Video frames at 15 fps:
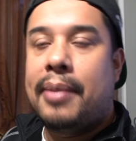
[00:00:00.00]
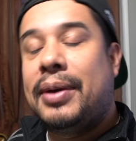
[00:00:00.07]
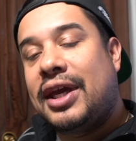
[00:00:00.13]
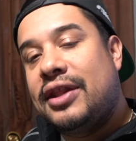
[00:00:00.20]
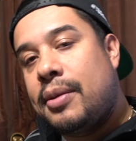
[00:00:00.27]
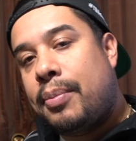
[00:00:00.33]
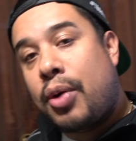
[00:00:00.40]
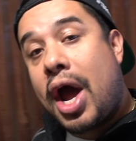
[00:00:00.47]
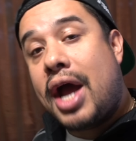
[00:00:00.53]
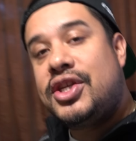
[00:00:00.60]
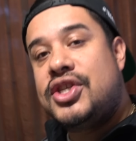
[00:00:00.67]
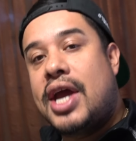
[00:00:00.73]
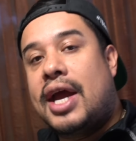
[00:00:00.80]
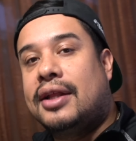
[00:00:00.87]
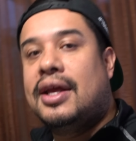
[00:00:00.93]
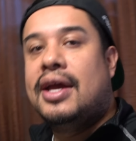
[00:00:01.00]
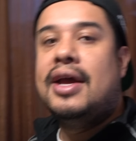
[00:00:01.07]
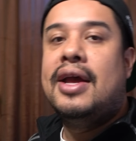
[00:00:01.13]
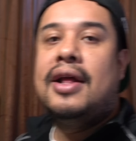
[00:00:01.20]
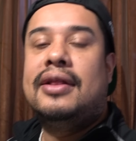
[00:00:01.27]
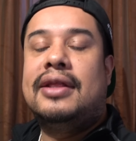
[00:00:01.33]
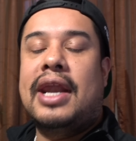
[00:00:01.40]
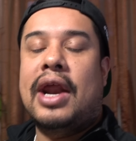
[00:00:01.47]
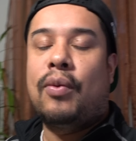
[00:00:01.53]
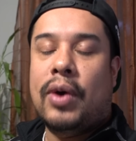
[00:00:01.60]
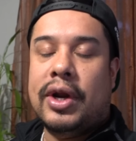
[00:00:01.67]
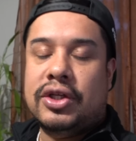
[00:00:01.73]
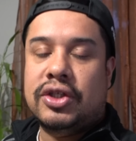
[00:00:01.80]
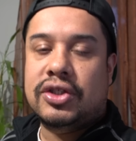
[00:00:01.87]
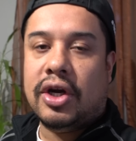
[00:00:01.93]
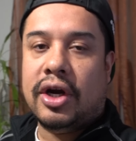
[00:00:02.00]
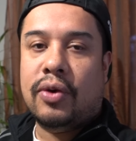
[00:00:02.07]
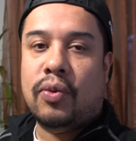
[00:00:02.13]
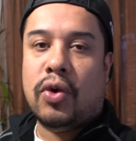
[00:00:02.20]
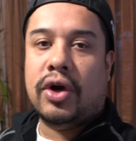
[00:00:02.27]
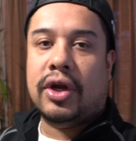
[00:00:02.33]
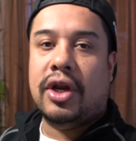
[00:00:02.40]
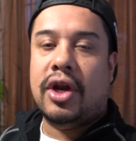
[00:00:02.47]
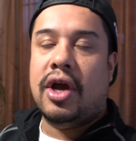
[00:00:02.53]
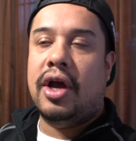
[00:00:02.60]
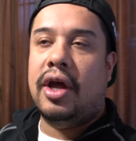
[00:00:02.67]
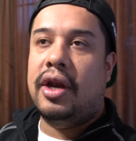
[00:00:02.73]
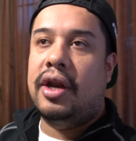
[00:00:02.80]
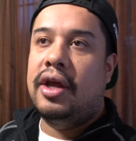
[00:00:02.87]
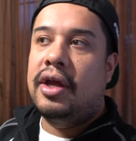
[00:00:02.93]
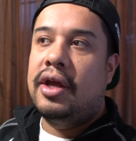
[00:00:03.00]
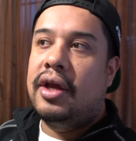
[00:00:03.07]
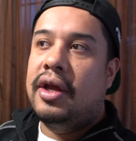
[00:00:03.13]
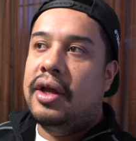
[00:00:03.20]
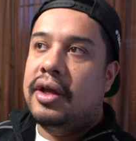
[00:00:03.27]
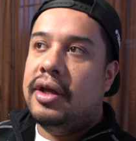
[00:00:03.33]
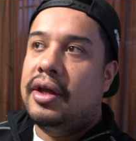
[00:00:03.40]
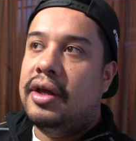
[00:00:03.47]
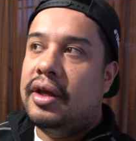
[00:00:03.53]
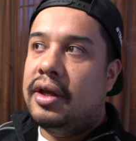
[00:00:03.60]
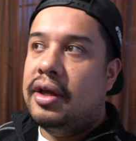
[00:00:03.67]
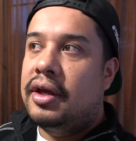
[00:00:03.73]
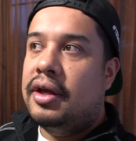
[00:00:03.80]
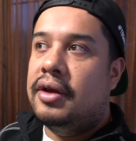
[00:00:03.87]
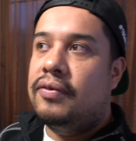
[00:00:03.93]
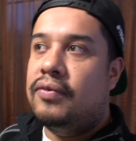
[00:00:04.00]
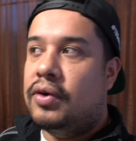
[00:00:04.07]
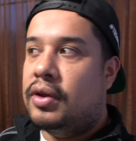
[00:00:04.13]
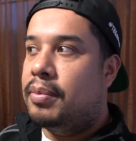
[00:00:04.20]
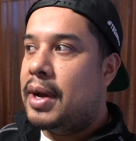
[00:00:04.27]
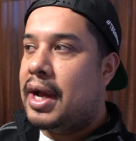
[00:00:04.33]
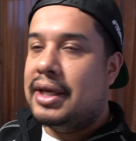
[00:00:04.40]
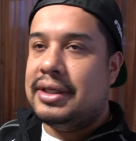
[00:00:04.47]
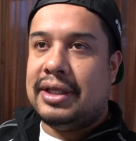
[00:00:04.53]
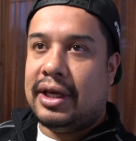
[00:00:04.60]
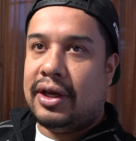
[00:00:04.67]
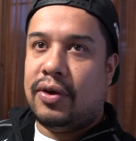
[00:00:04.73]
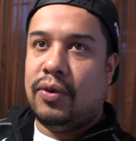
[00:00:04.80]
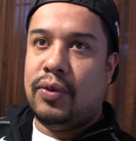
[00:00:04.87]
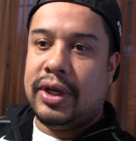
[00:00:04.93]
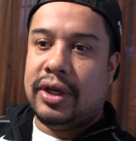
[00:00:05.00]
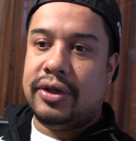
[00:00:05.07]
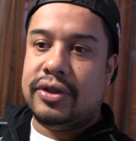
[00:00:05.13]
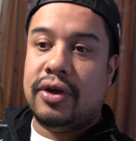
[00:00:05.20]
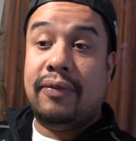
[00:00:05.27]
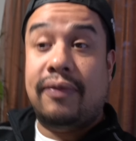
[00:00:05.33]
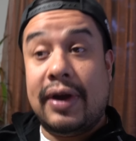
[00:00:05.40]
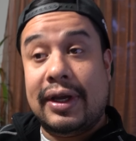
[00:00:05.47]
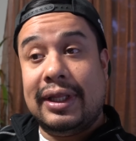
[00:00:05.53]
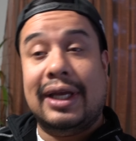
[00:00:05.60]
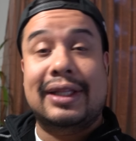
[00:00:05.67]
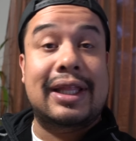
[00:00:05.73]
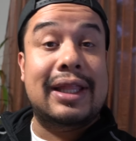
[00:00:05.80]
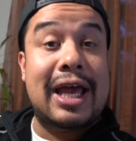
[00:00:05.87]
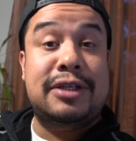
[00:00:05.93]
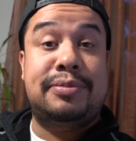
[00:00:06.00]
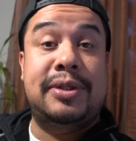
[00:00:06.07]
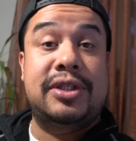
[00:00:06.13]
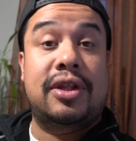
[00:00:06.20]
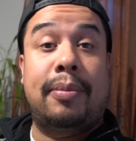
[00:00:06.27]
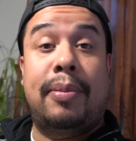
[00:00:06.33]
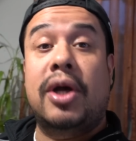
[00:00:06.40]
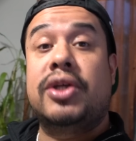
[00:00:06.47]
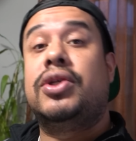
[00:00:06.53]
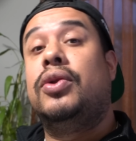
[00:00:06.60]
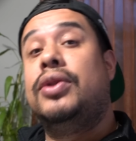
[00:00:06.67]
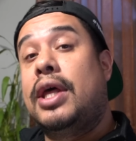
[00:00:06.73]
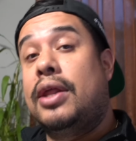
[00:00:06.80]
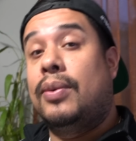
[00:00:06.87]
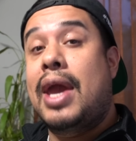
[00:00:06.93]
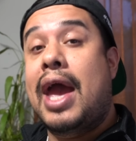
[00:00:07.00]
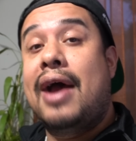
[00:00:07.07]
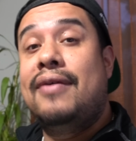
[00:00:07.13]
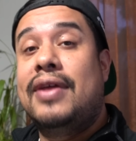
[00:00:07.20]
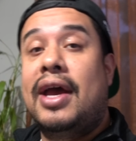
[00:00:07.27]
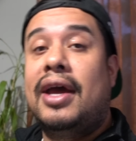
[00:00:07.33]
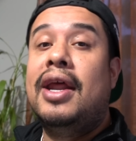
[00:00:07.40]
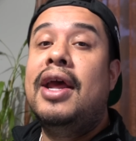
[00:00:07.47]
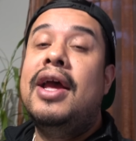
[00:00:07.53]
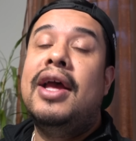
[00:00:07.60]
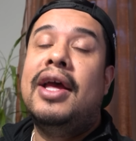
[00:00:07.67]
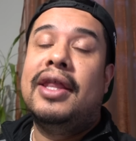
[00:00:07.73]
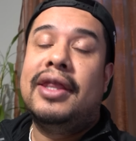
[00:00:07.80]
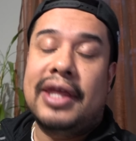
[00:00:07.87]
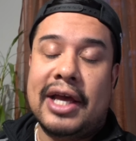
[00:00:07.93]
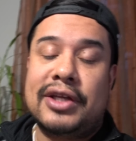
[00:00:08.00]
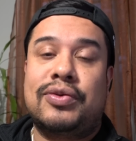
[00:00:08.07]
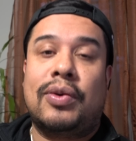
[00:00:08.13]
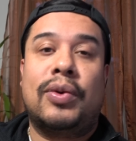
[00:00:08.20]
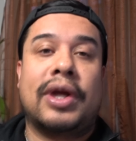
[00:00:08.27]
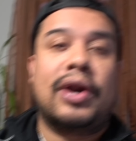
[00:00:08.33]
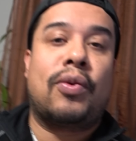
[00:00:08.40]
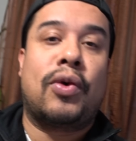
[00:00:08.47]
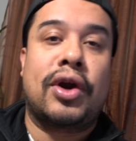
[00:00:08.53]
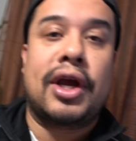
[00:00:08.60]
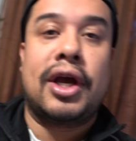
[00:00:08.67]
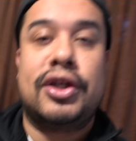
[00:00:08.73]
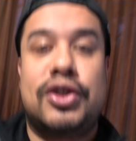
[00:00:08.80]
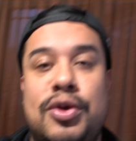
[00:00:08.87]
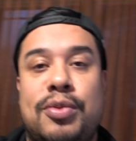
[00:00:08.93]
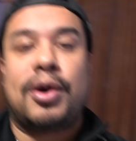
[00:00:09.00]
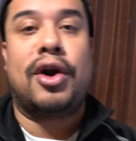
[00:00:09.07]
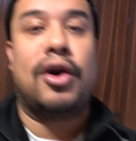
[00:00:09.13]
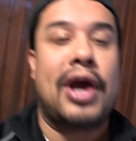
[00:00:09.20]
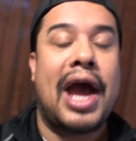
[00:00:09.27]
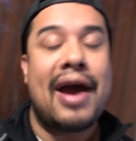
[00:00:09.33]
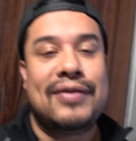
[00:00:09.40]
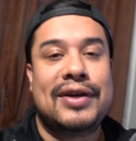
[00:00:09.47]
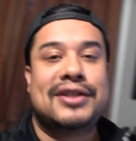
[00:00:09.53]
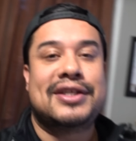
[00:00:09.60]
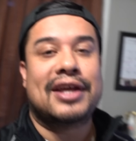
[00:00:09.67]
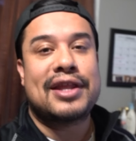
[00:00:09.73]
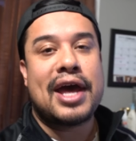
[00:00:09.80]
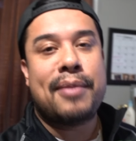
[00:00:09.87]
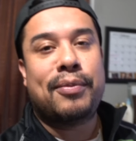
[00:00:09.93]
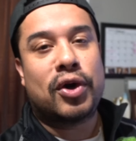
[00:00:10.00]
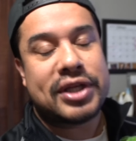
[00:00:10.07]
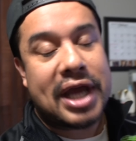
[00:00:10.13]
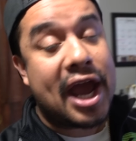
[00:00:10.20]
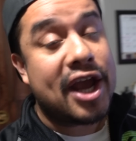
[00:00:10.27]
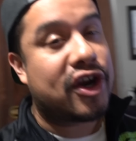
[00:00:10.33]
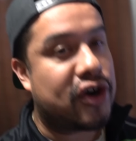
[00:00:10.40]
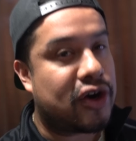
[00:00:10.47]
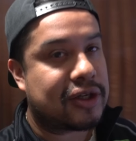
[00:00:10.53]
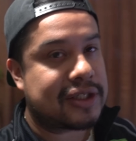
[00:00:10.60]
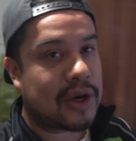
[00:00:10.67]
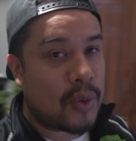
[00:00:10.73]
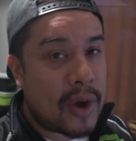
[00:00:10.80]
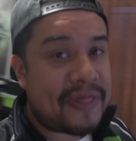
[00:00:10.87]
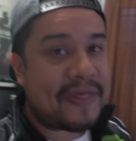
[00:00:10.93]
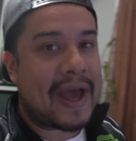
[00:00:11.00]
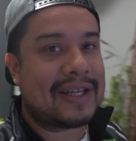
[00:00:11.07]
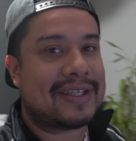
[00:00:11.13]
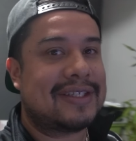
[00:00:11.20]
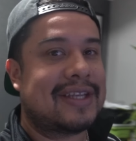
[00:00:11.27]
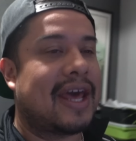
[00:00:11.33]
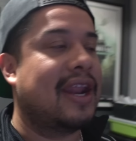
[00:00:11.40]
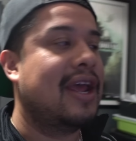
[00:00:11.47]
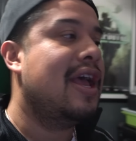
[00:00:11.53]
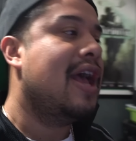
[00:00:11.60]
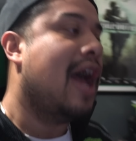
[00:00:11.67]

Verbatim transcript: and begin the project that I wanted to start working on for the past like week or so. Finally got the last piece of the puzzle. Now that we have that, that's what we're gonna work on tomorrow. Having said that, boys and girls, and with that said,